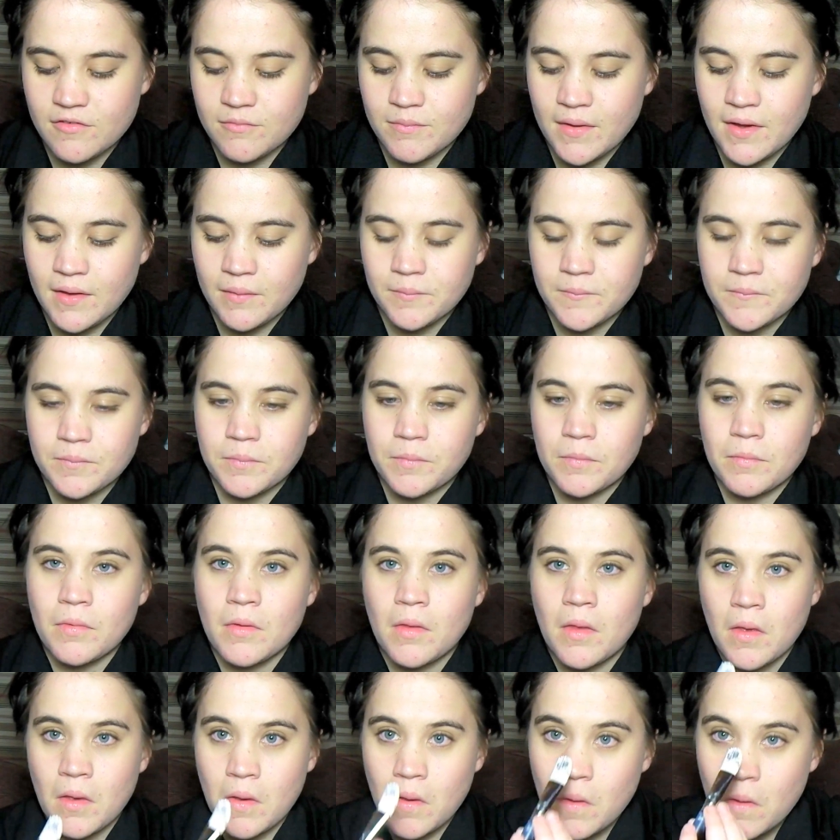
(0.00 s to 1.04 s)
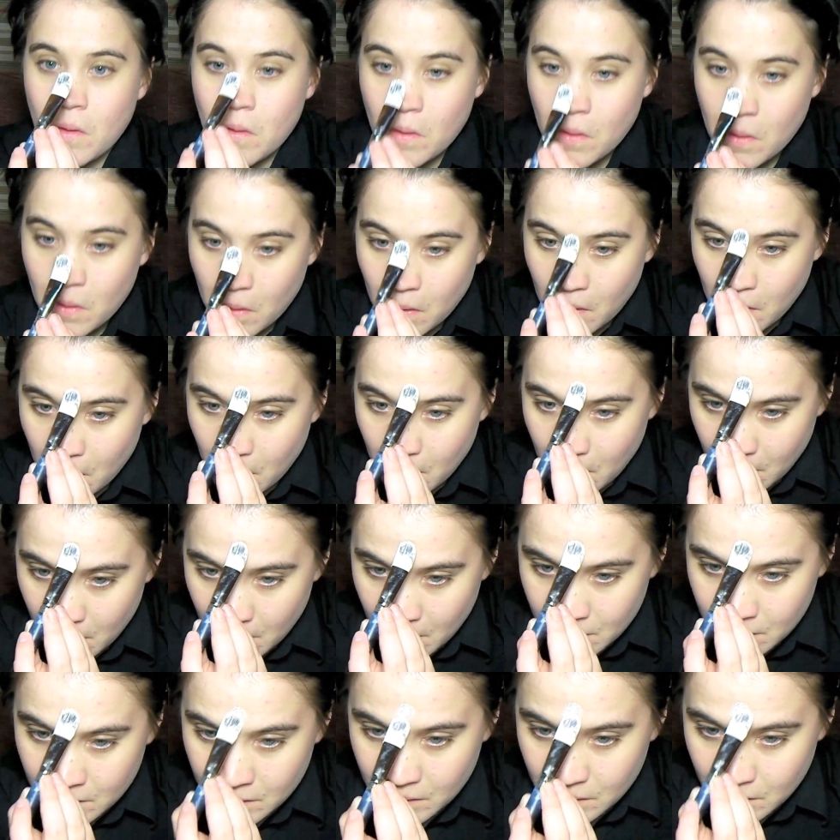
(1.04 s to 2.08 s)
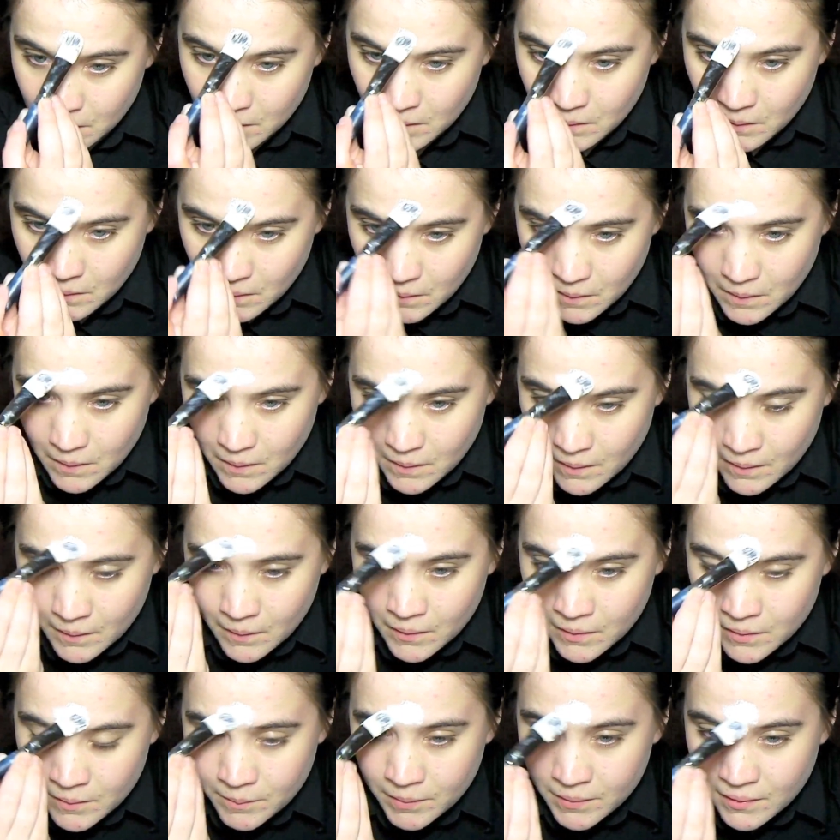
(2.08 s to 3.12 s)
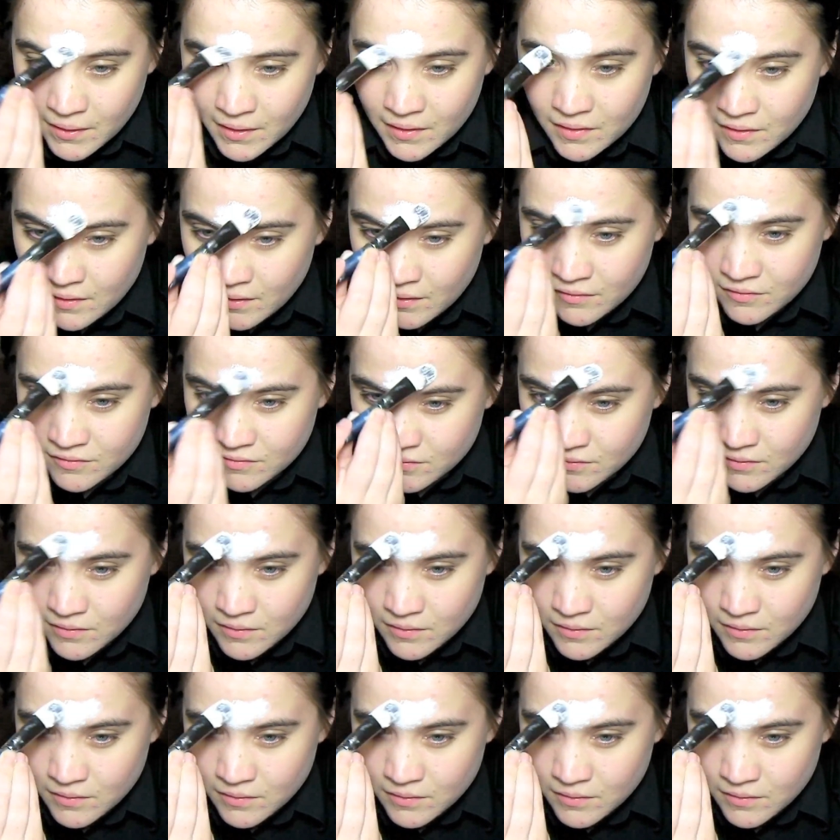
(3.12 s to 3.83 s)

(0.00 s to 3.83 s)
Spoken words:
paint, and I'm going to apply this